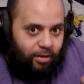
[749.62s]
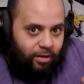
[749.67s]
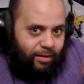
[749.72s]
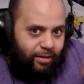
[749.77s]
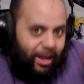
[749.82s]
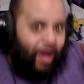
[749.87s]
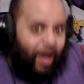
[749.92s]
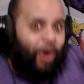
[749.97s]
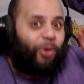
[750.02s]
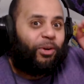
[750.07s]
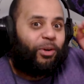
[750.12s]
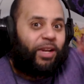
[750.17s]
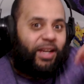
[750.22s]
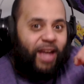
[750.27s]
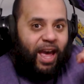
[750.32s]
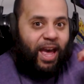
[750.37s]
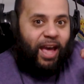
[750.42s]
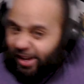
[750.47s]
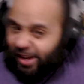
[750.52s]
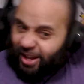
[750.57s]
Not only
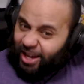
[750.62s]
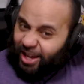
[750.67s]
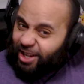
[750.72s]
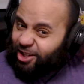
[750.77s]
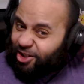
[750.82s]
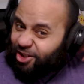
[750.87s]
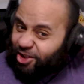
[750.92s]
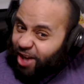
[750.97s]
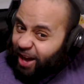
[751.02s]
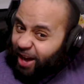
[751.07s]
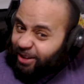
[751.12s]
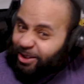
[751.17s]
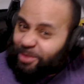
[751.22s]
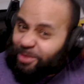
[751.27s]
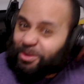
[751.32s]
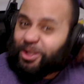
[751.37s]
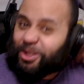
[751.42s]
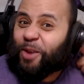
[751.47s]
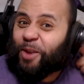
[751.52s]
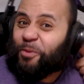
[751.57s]
that, inject
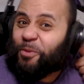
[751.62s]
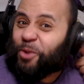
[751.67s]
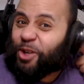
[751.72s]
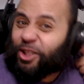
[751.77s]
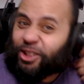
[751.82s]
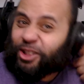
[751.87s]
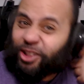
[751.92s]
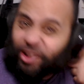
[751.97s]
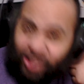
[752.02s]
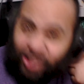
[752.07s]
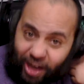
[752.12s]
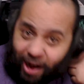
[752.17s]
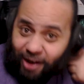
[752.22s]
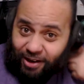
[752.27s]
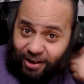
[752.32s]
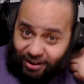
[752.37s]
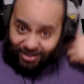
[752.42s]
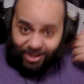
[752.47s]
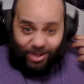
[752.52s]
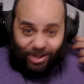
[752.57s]
himself with
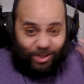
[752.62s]
Cortana